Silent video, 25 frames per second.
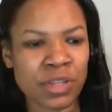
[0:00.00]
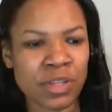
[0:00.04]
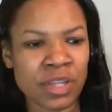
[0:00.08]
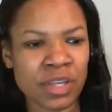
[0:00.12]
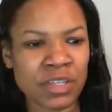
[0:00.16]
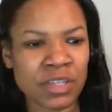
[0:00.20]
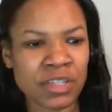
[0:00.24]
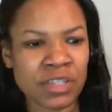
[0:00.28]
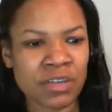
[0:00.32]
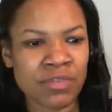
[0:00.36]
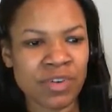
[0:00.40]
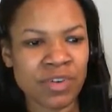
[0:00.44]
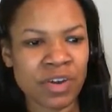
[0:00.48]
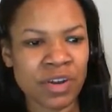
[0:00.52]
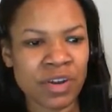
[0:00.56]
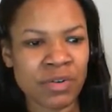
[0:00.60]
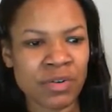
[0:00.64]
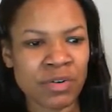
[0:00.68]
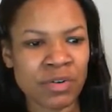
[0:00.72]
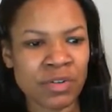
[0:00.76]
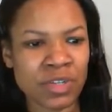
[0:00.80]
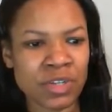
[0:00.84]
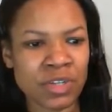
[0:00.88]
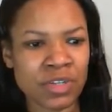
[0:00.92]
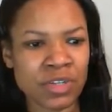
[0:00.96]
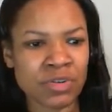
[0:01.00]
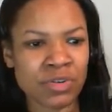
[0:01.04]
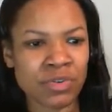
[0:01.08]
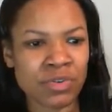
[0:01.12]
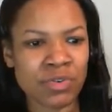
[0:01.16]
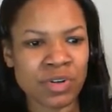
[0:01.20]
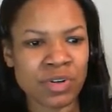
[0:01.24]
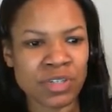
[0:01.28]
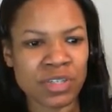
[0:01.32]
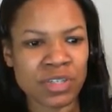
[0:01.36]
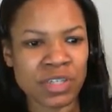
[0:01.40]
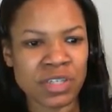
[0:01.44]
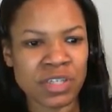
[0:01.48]
Thus, the federal district
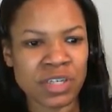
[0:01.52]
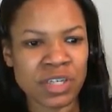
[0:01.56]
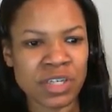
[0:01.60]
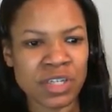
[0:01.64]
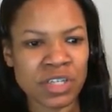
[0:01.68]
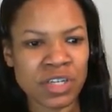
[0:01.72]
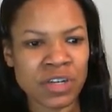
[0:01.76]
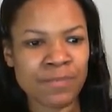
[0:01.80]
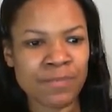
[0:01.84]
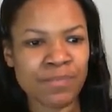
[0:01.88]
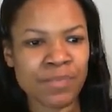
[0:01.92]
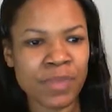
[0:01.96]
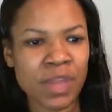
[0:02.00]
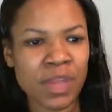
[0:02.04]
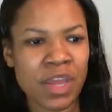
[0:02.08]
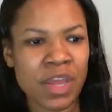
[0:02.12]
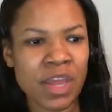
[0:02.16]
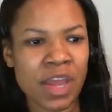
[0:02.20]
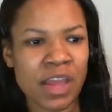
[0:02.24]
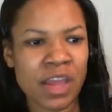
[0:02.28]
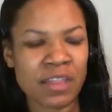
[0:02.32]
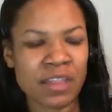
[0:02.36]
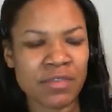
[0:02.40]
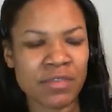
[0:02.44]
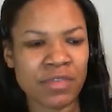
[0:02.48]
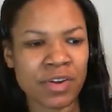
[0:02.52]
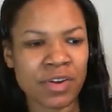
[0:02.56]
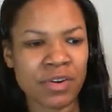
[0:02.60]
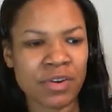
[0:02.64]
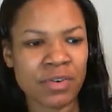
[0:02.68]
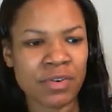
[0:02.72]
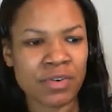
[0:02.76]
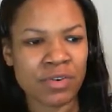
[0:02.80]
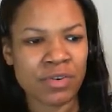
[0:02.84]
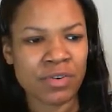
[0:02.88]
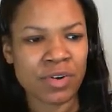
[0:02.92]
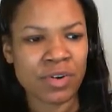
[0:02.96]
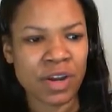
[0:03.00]
court's decision and the federal
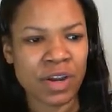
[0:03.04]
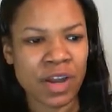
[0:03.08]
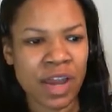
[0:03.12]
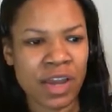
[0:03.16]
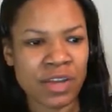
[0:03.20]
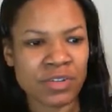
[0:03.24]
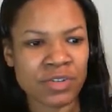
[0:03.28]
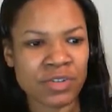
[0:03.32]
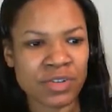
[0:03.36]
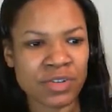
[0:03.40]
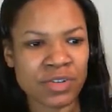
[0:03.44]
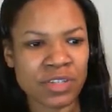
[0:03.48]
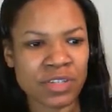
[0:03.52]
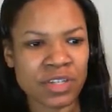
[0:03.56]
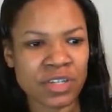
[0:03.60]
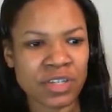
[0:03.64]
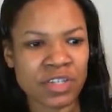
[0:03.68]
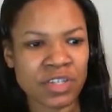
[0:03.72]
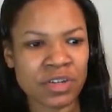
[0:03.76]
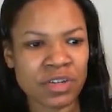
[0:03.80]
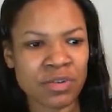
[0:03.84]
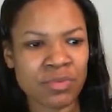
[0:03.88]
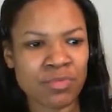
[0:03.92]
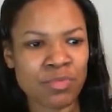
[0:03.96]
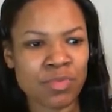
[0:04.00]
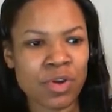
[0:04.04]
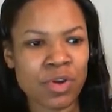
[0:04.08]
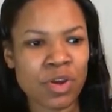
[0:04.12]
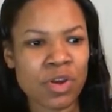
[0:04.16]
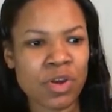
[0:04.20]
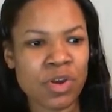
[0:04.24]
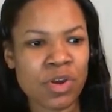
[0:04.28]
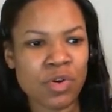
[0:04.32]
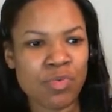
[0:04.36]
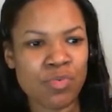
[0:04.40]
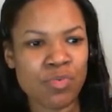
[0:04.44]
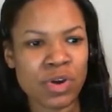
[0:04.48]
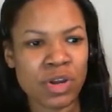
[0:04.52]
court had jurisdiction
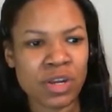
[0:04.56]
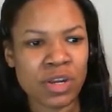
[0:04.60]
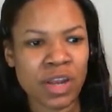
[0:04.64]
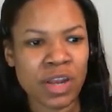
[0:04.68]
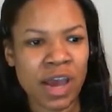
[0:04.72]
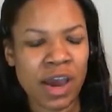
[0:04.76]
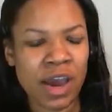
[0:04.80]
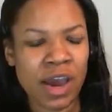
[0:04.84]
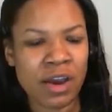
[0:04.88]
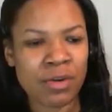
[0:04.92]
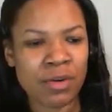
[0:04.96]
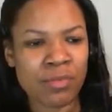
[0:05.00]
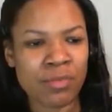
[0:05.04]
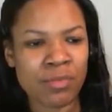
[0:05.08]
would not